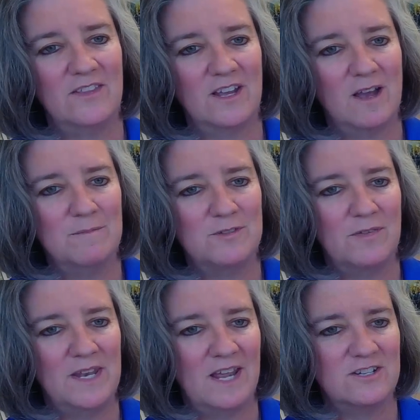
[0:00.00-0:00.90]
that comes
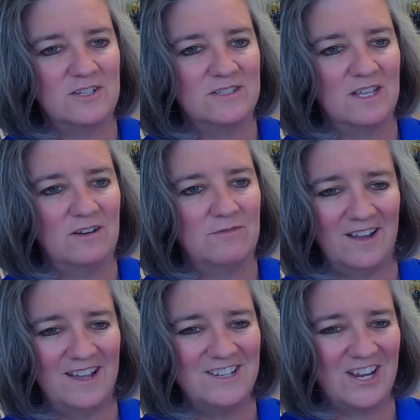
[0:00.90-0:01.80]
from the National Center for
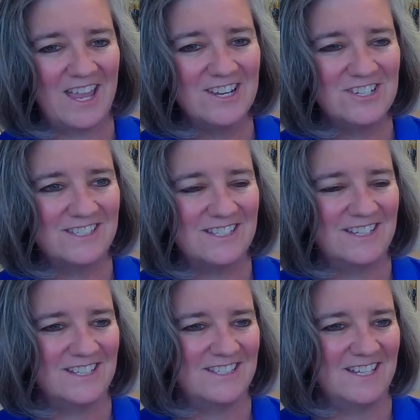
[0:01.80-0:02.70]
Education
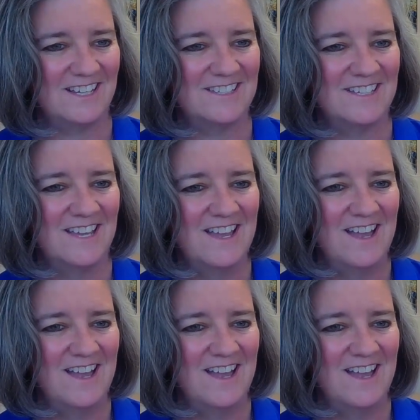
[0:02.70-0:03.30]
Statistics